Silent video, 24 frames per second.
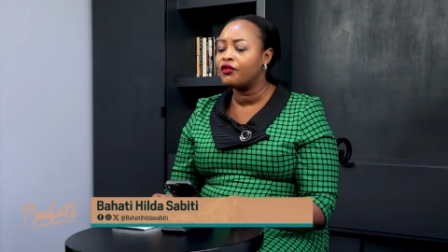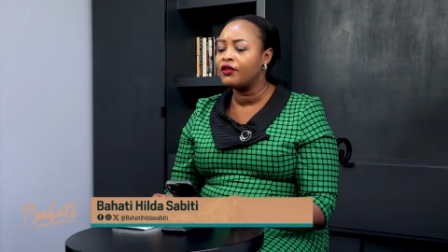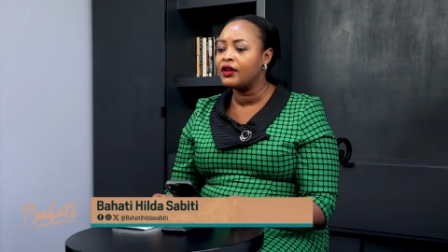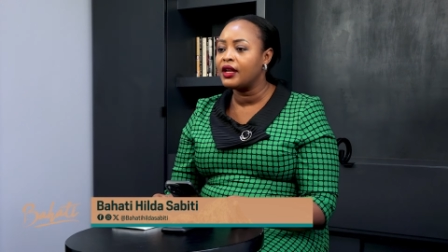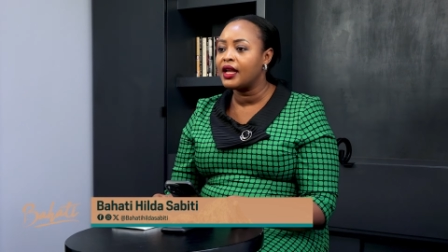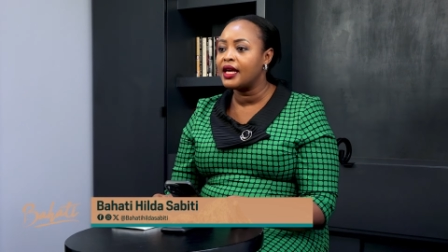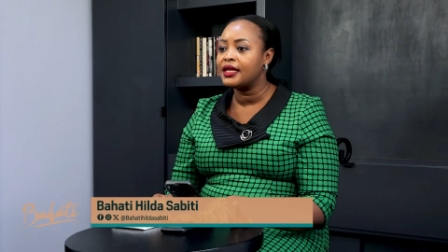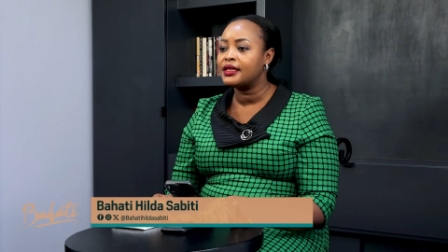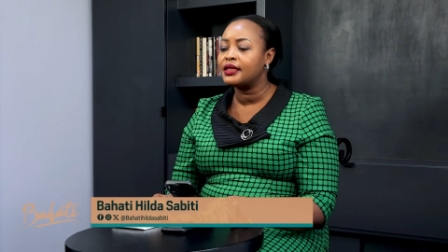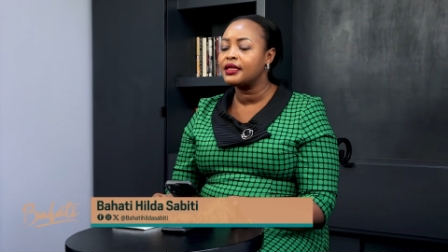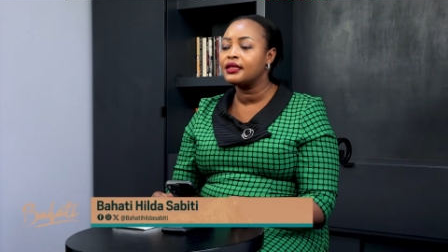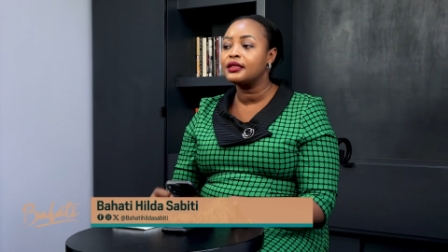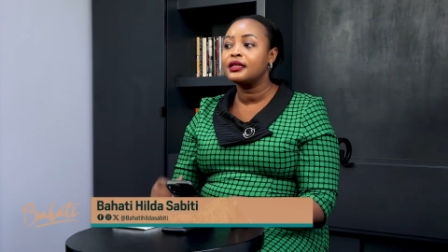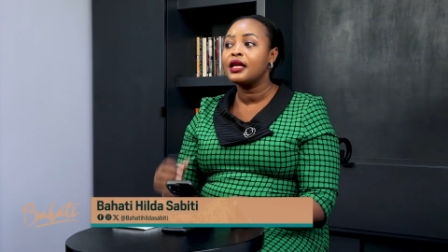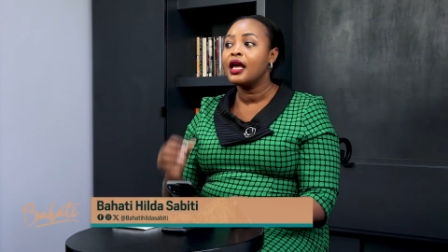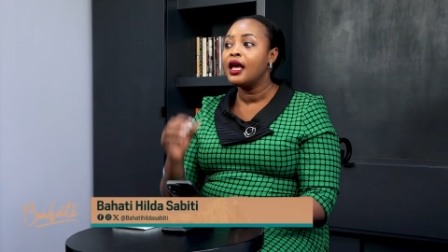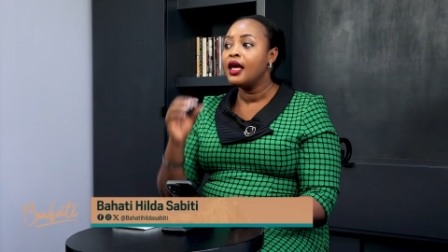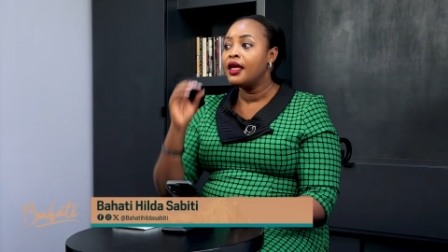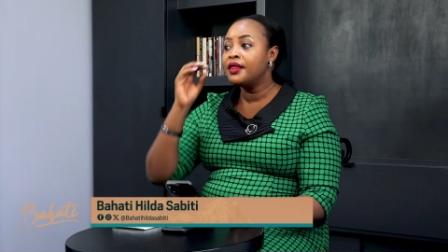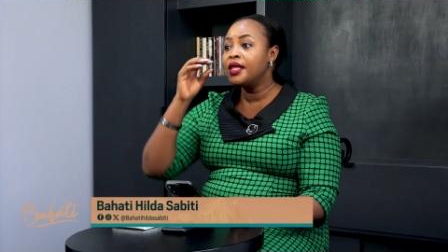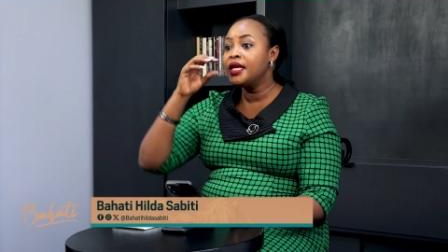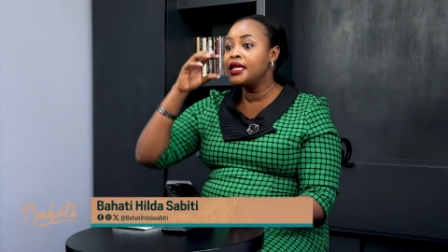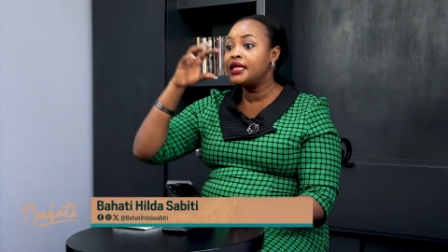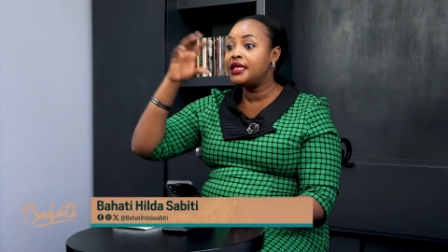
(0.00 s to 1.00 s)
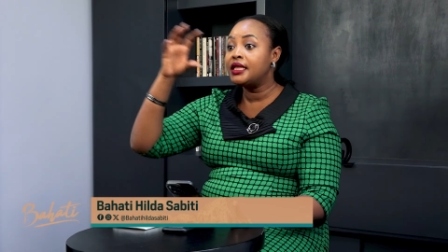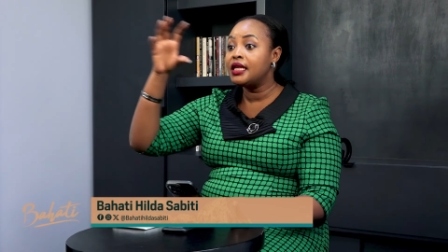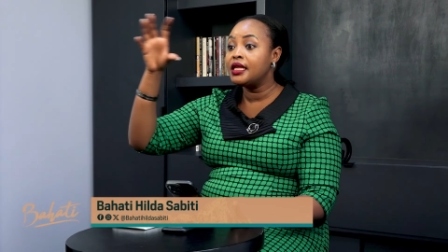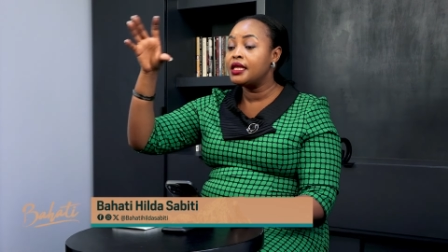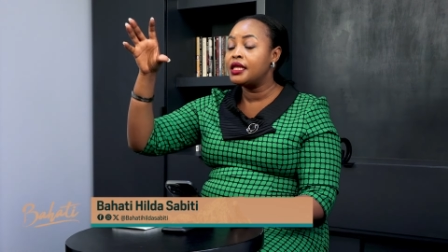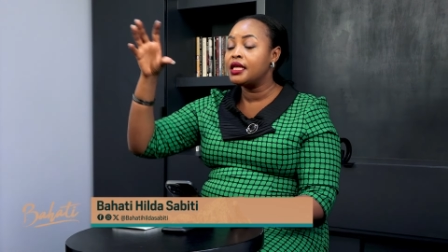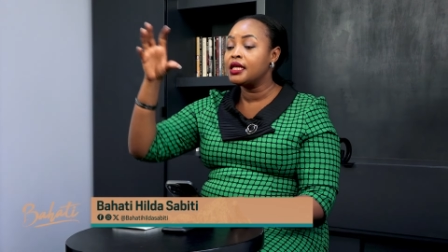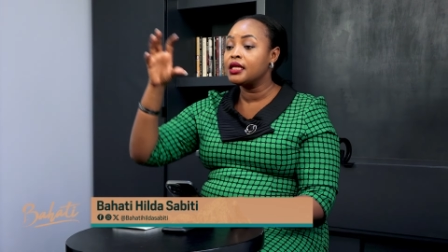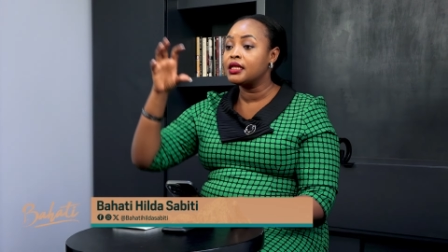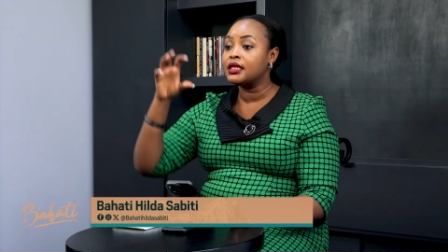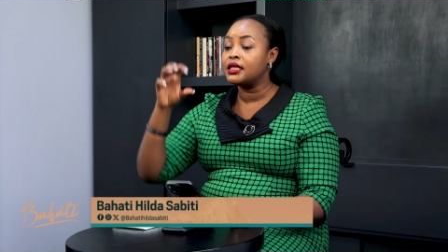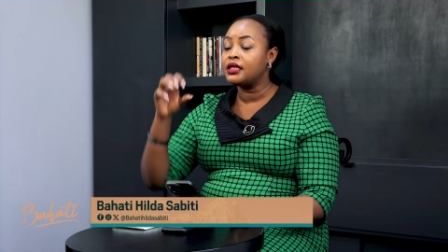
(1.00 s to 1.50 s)
of glasses they see
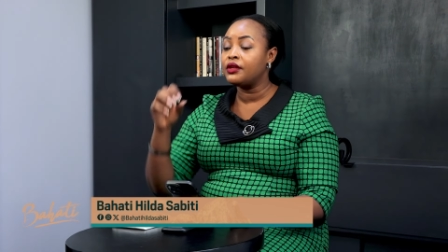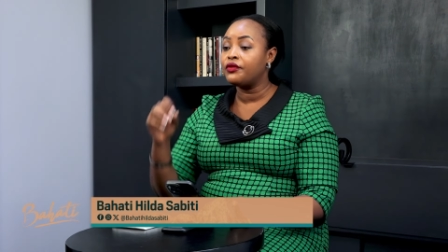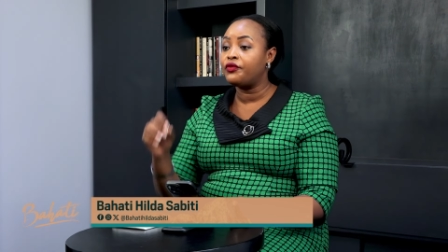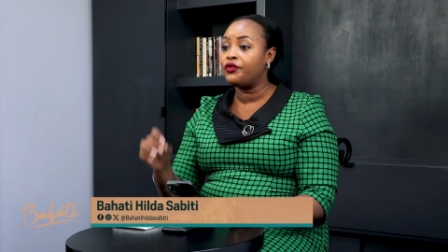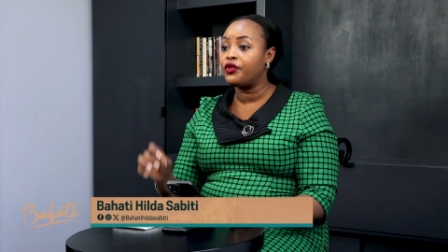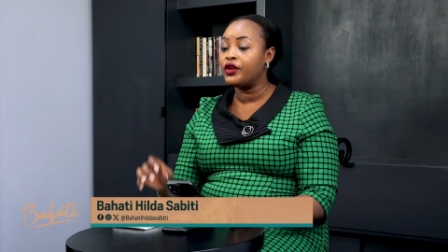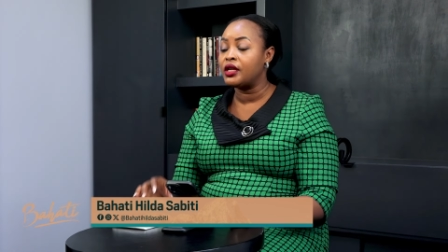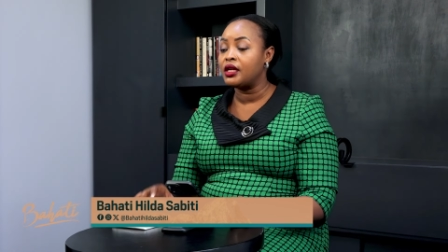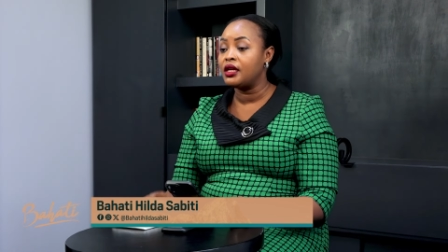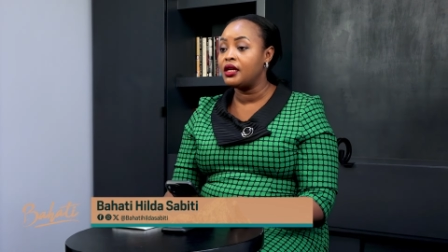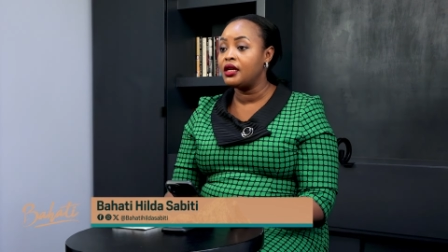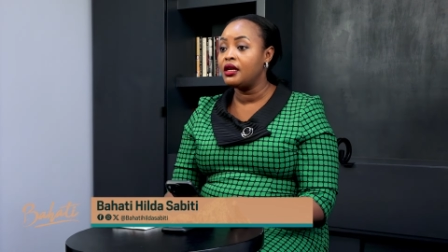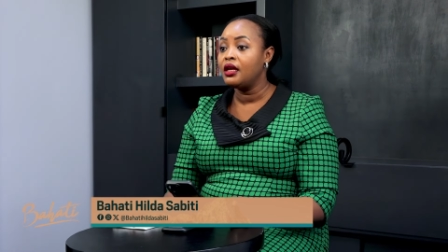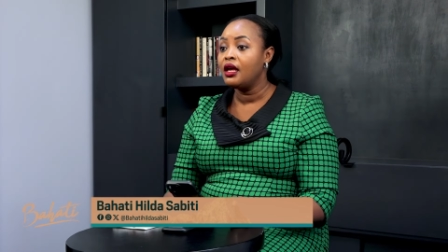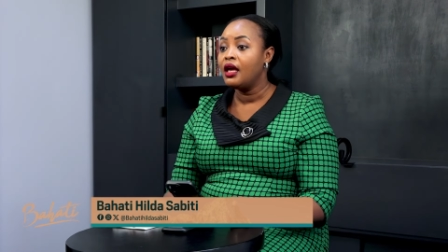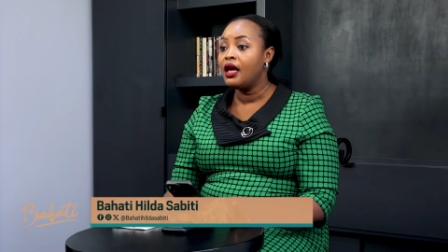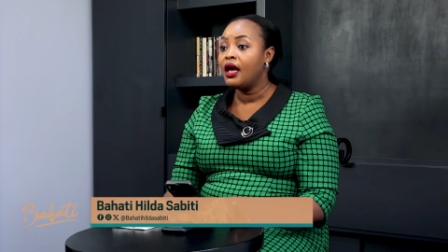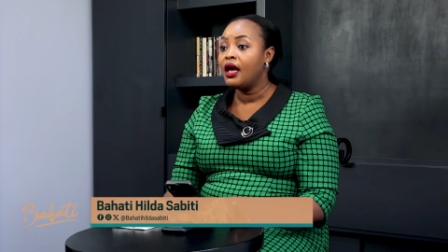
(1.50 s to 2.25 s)
things differently